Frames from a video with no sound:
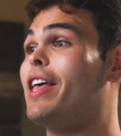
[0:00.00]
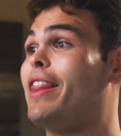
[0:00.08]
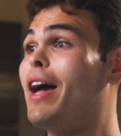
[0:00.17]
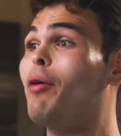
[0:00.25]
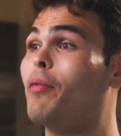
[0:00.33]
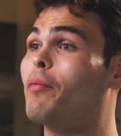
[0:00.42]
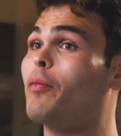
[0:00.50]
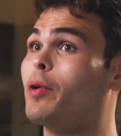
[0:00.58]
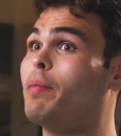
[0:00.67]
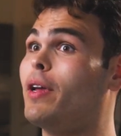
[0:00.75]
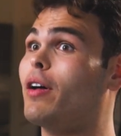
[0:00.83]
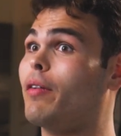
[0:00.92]
that
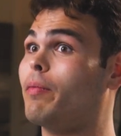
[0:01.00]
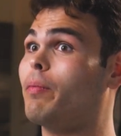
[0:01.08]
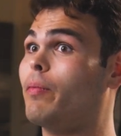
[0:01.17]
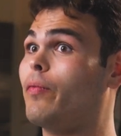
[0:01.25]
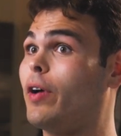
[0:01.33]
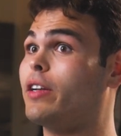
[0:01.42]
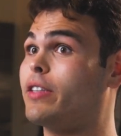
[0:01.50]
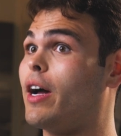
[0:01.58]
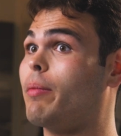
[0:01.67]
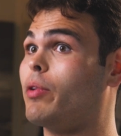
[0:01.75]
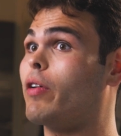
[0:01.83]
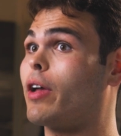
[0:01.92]
would be a fun
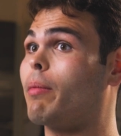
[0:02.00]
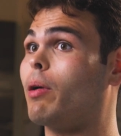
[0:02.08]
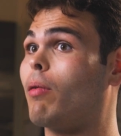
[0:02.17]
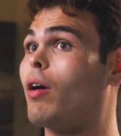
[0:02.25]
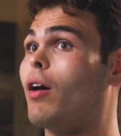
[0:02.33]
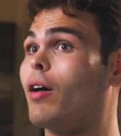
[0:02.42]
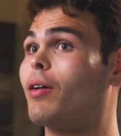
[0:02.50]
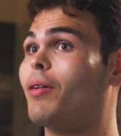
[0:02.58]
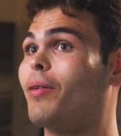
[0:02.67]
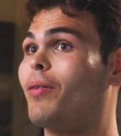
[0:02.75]
time. Don't get me wrong.